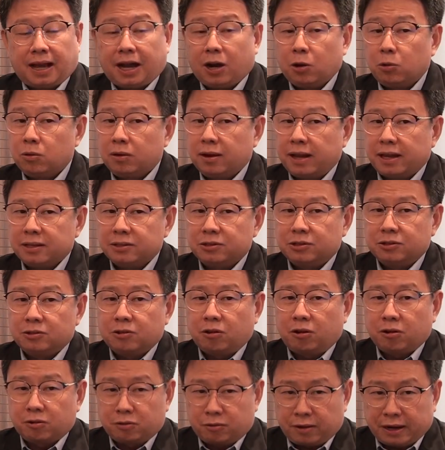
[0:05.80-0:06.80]
I would like to
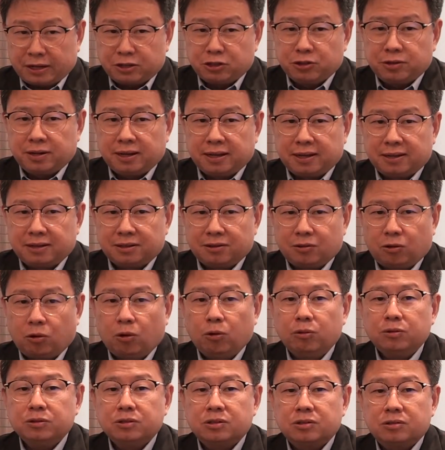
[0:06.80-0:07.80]
congratulate
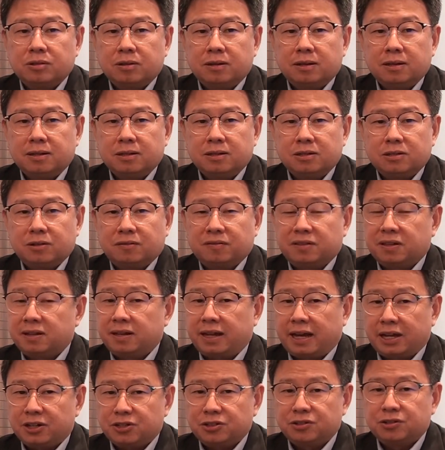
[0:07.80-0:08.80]
all students of the
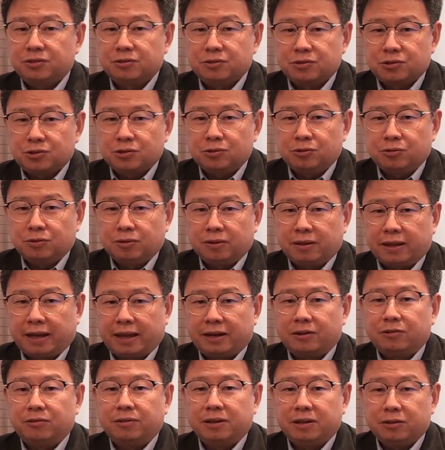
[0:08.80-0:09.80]
National School
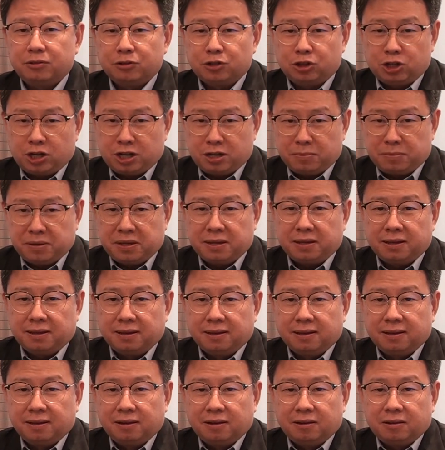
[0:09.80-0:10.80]
at Real JB
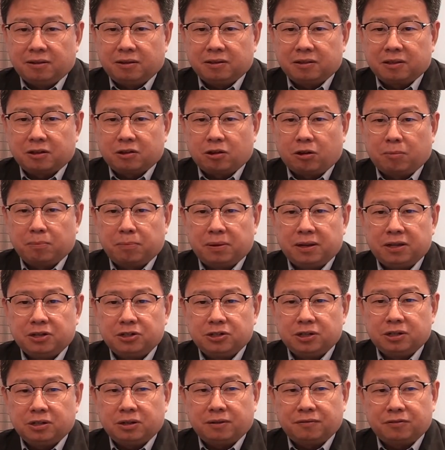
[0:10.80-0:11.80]
on the
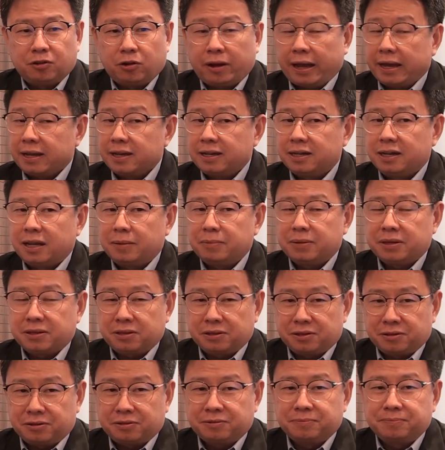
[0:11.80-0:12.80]
completion of your academic
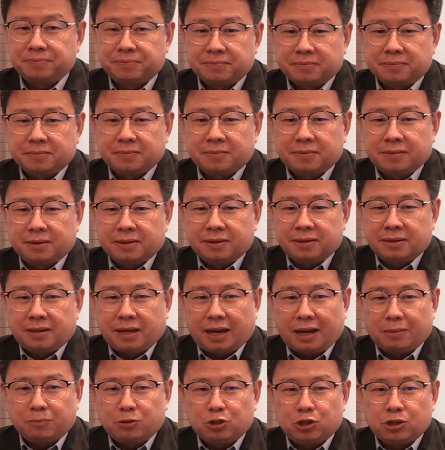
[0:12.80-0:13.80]
year.
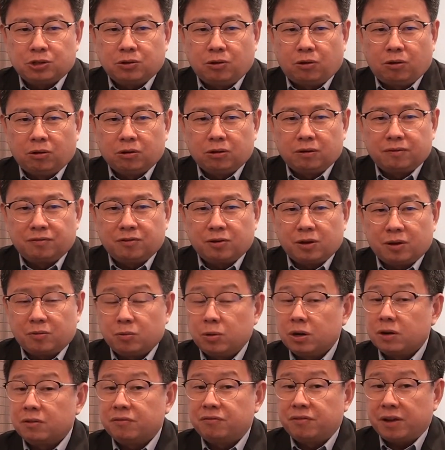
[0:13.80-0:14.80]
I'm sure all of you have
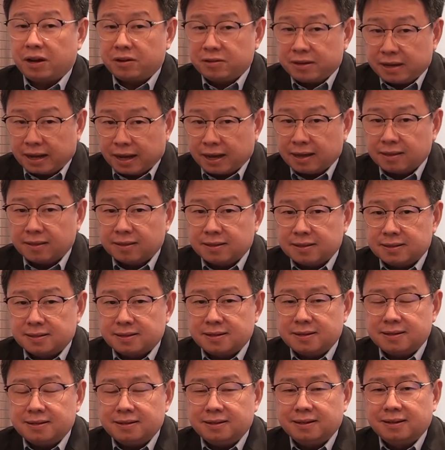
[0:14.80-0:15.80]
worked very hard this
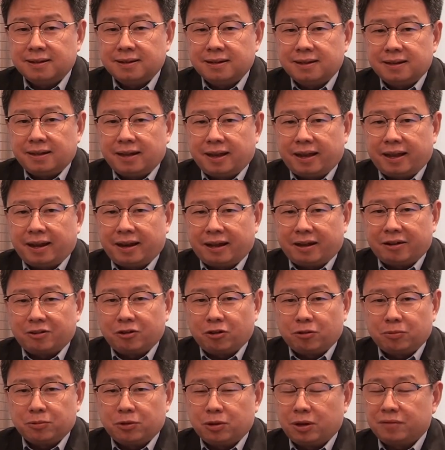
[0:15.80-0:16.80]
year and I
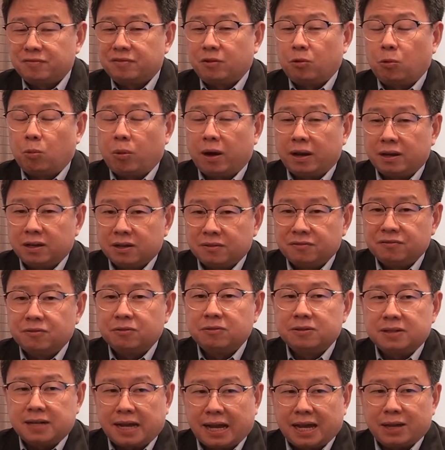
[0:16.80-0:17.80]
hope you have a
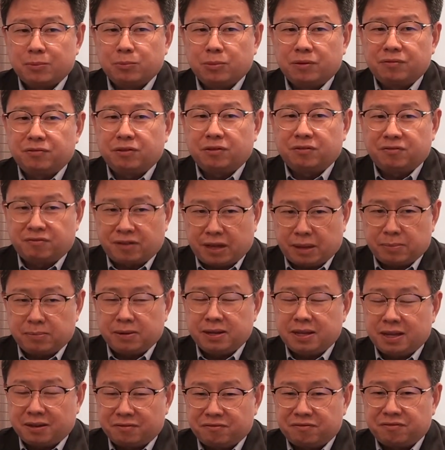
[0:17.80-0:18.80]
wonderful time with your
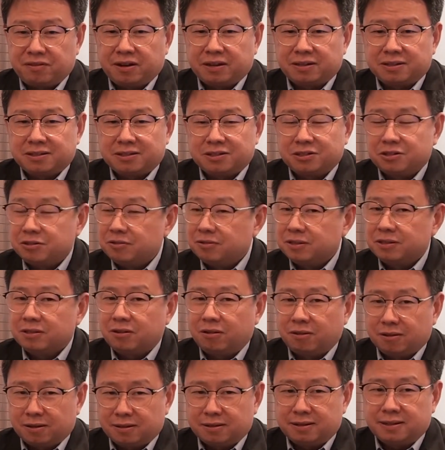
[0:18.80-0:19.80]
family and friends during the
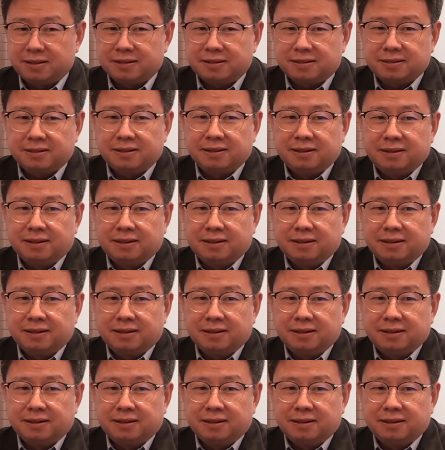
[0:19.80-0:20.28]
holidays.